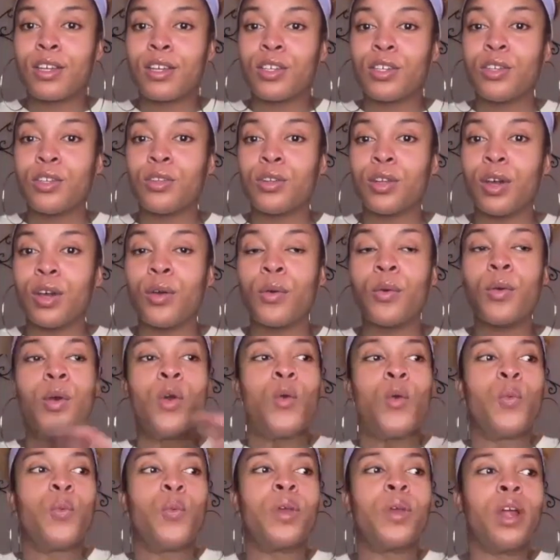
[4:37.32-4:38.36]
You know,
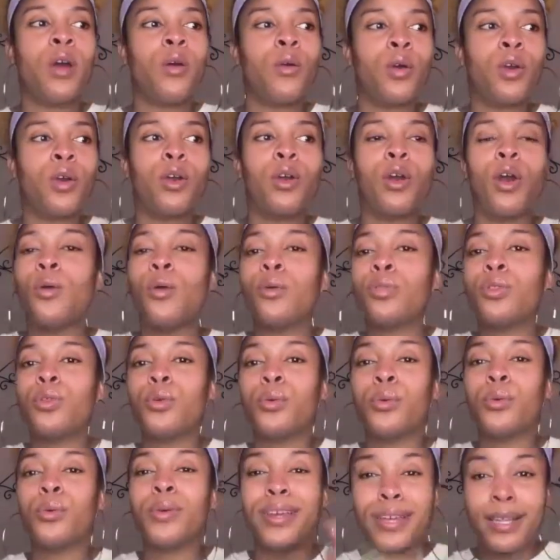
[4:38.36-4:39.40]
we don't go
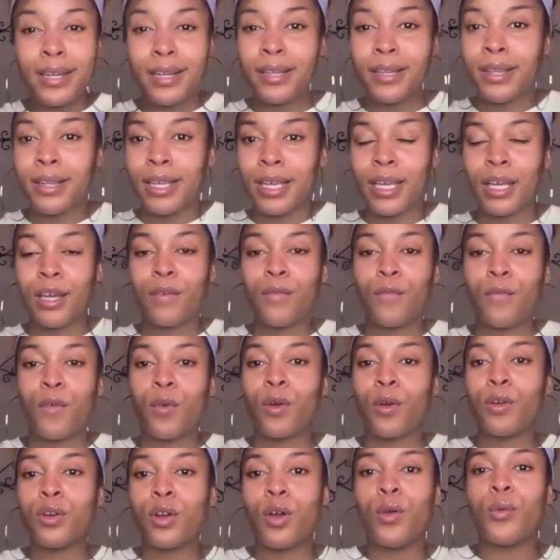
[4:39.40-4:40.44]
through anything
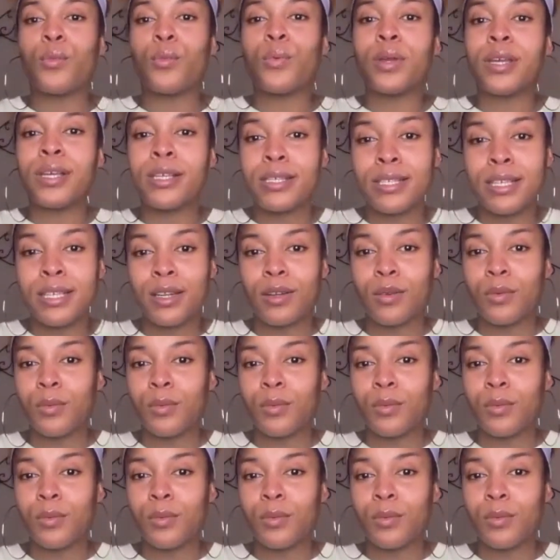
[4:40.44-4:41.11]
for no reason.